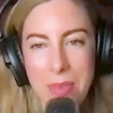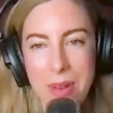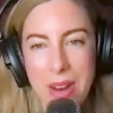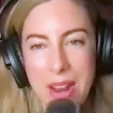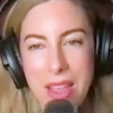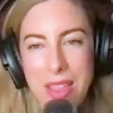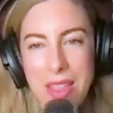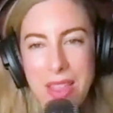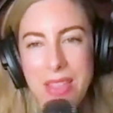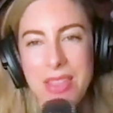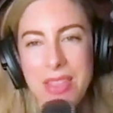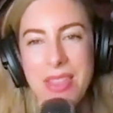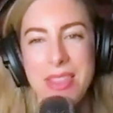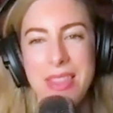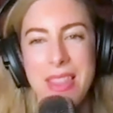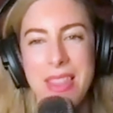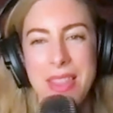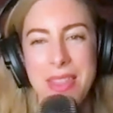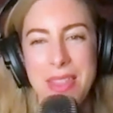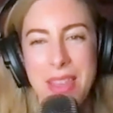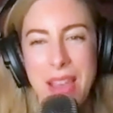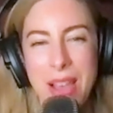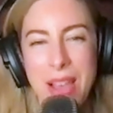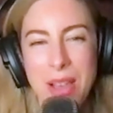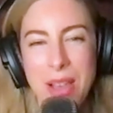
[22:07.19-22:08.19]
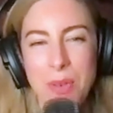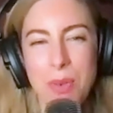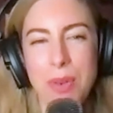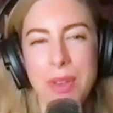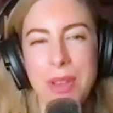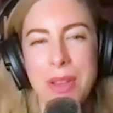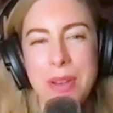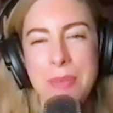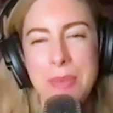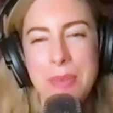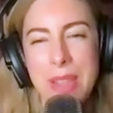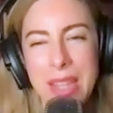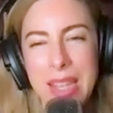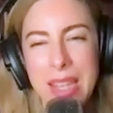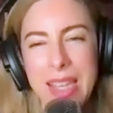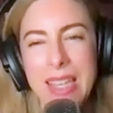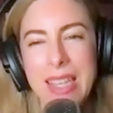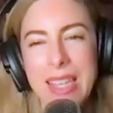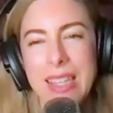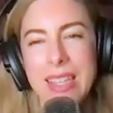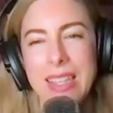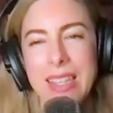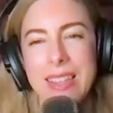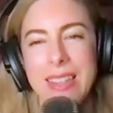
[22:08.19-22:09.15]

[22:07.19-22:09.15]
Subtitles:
but I thought you were gonna be like,